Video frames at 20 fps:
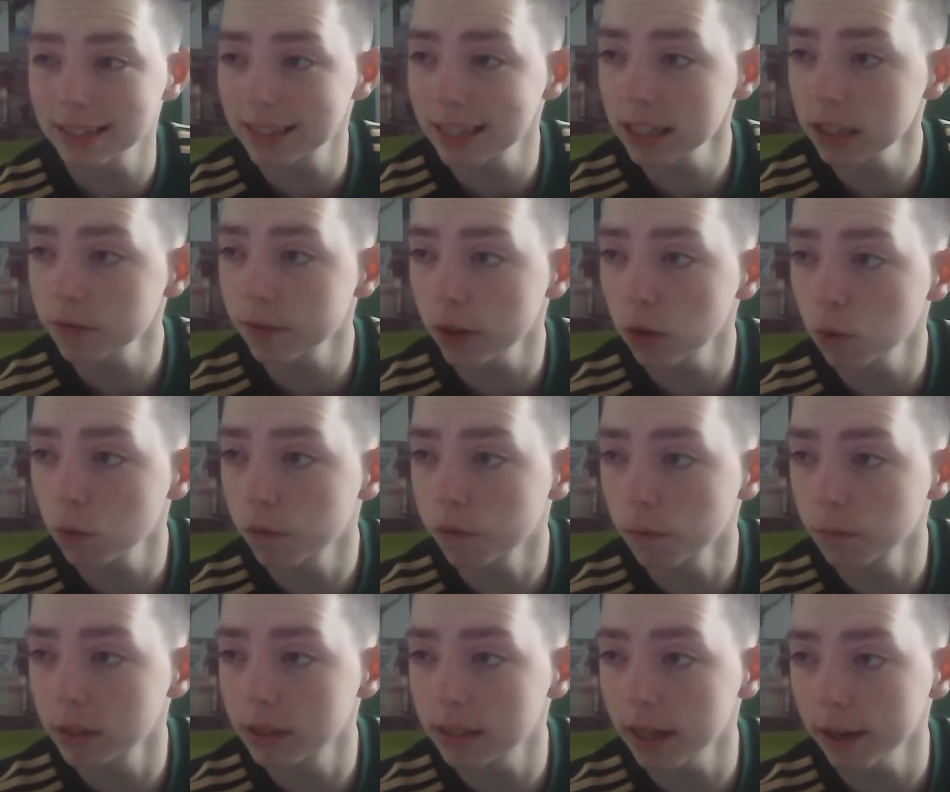In today's video,
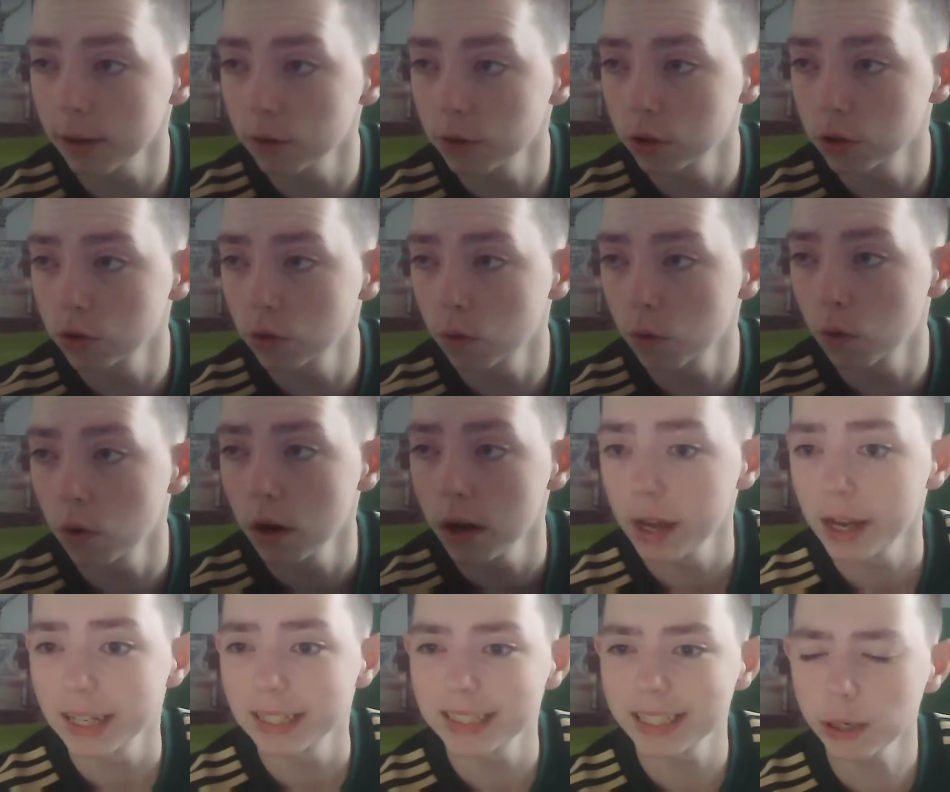from the title you know,
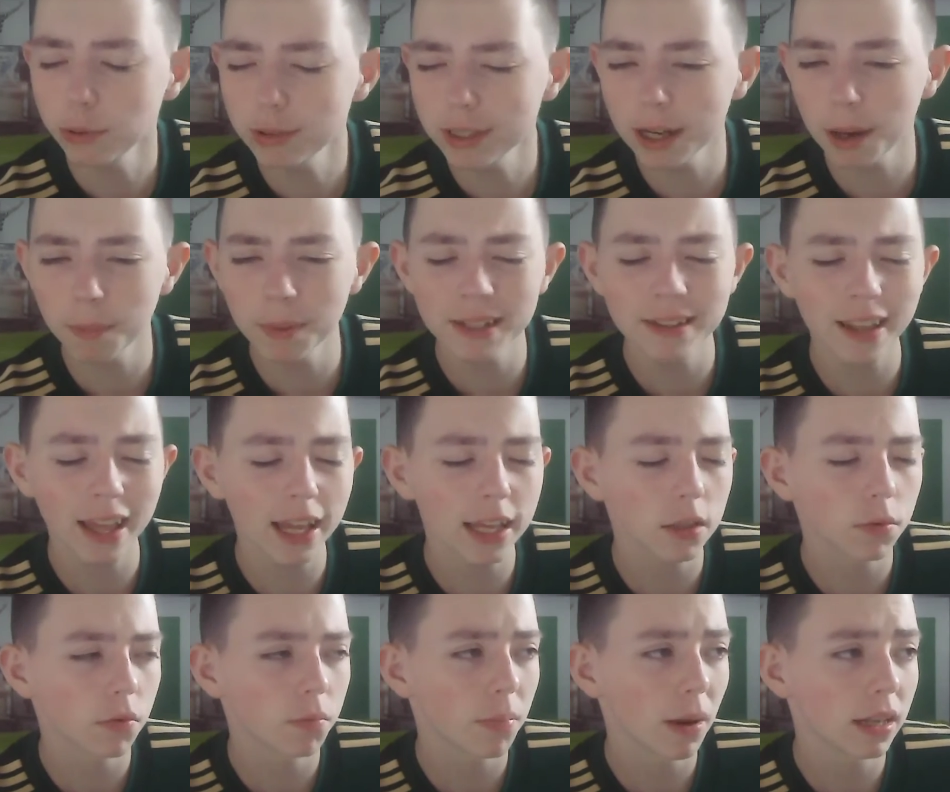Celtic have been
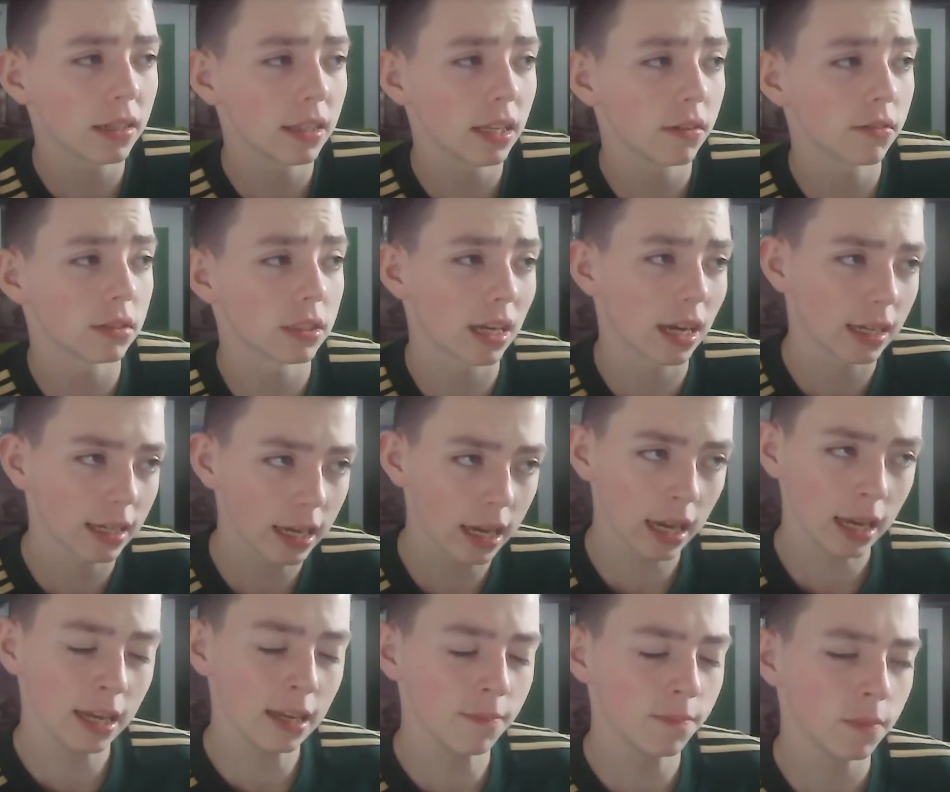linked with Ben Davies
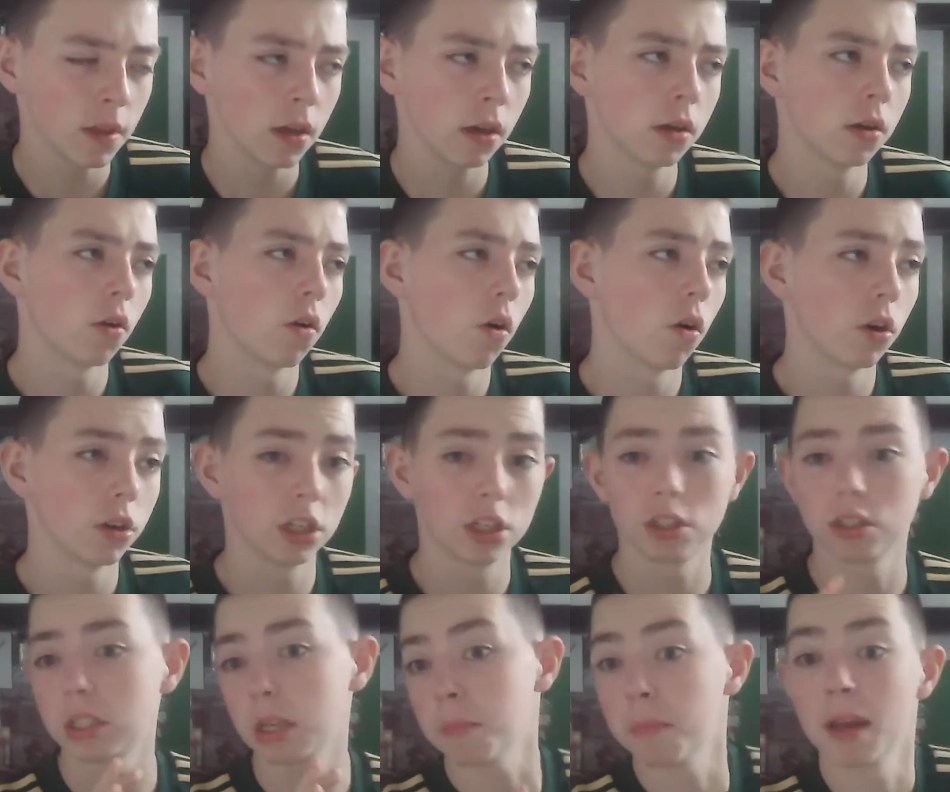again, or you
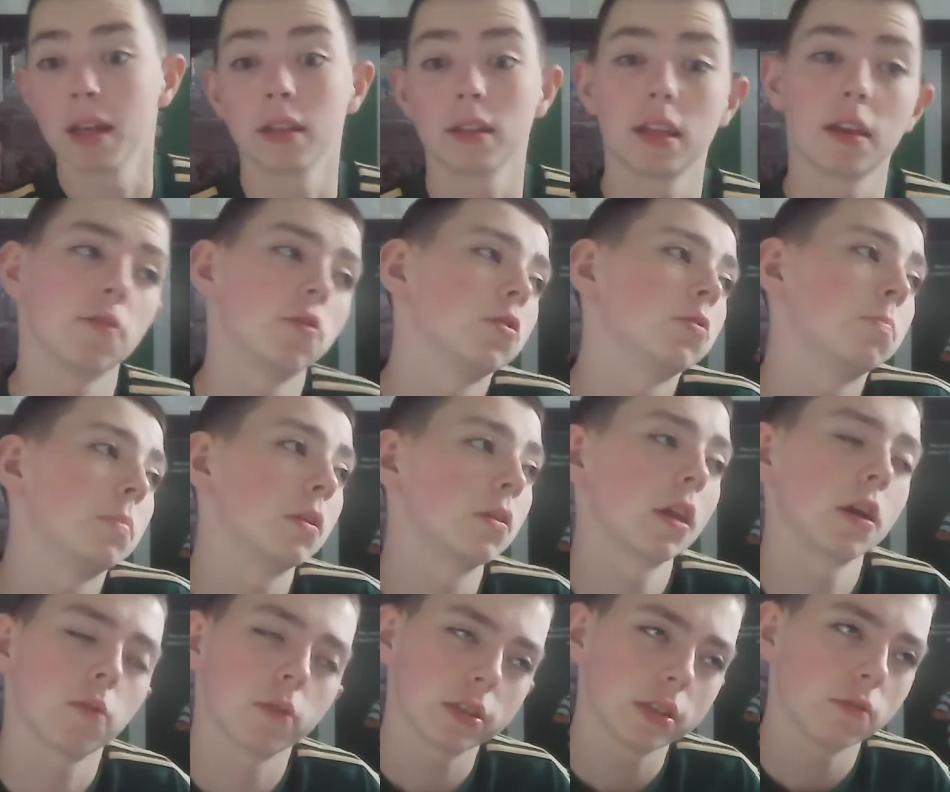could say Ben Davies been
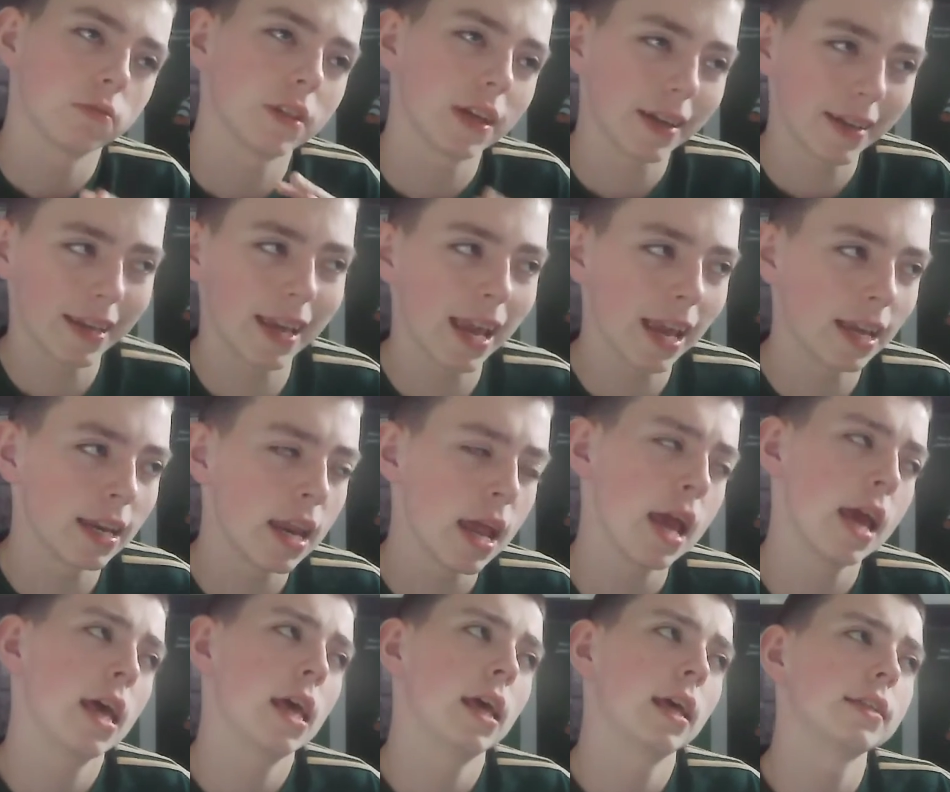linked with Celtic again,
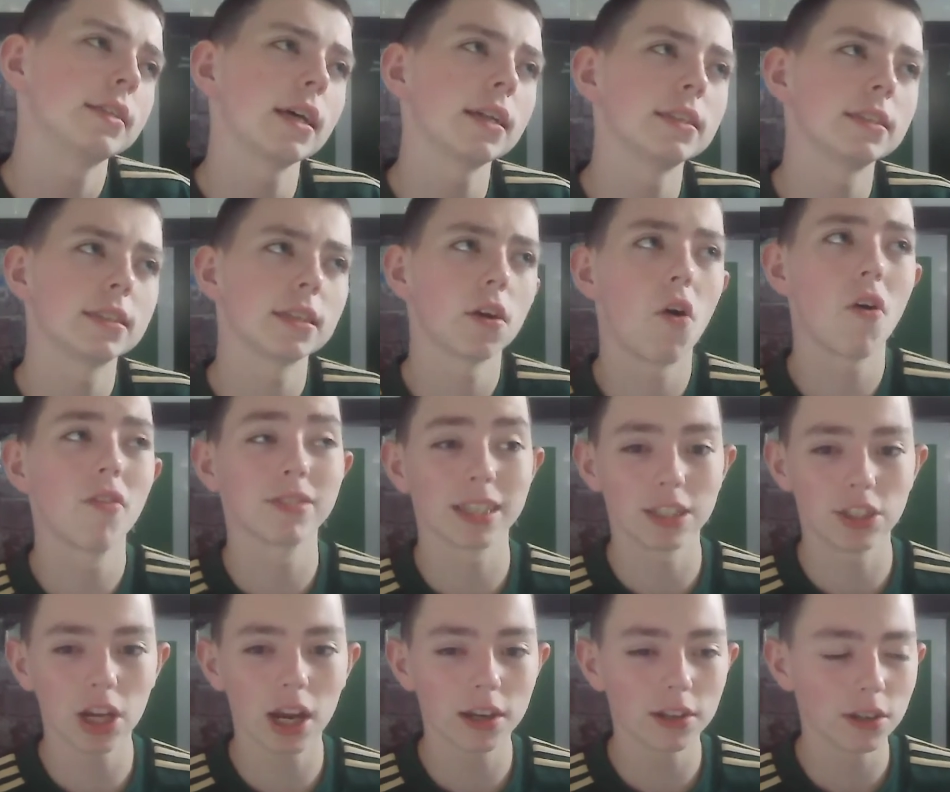since
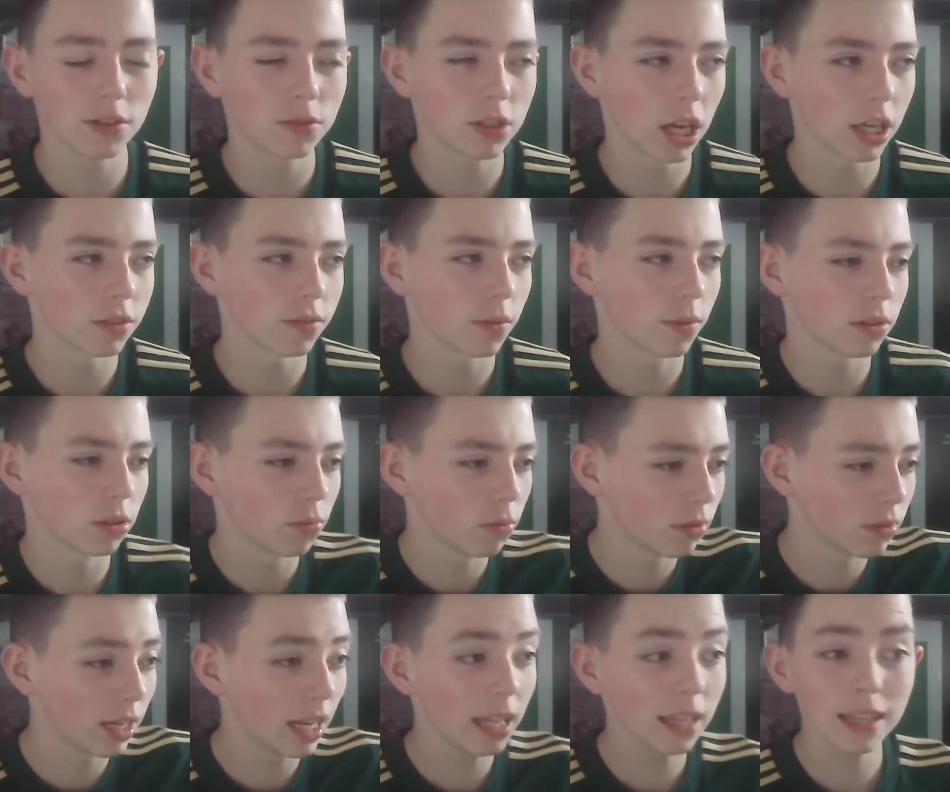obviously January transfer window
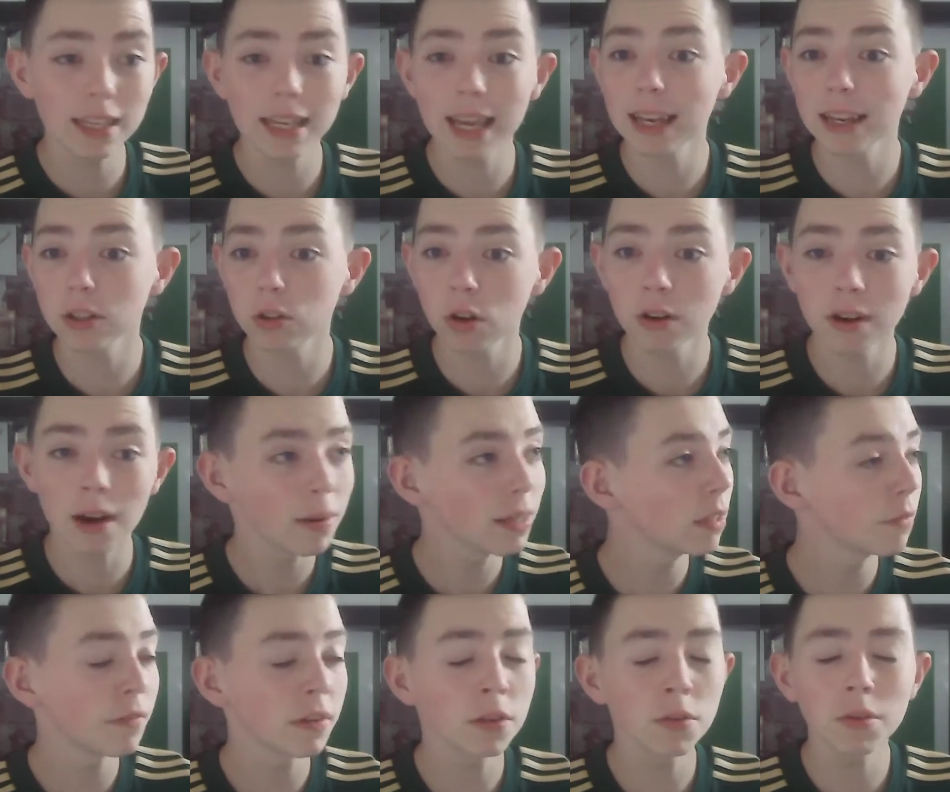we're nearly getting it done. I
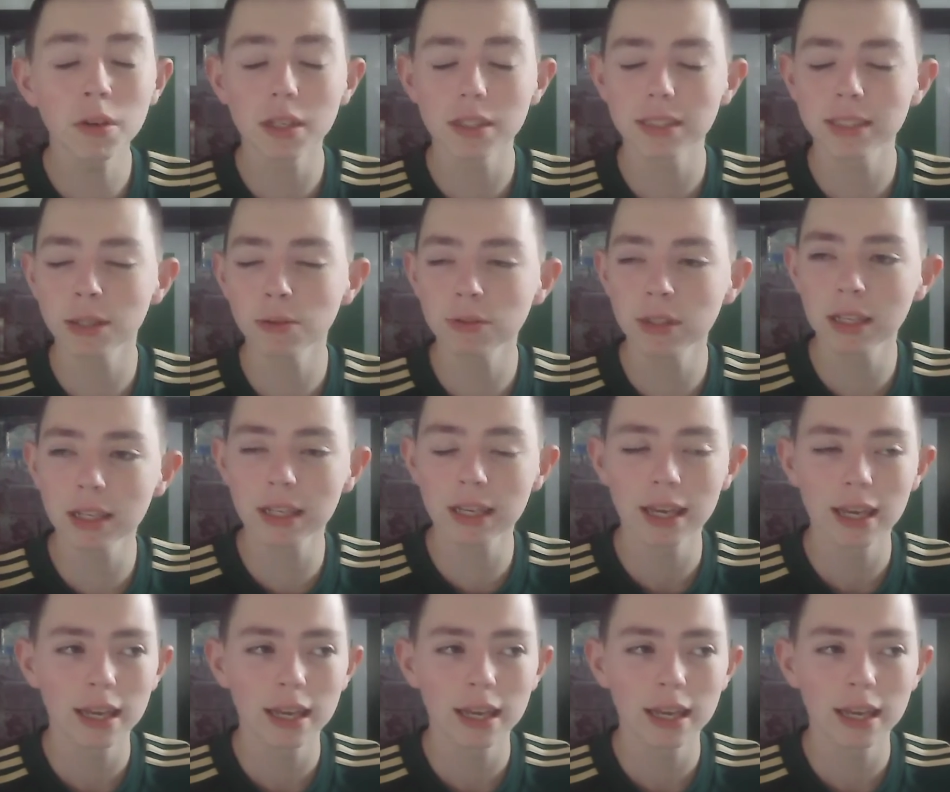made a video on it, Celtic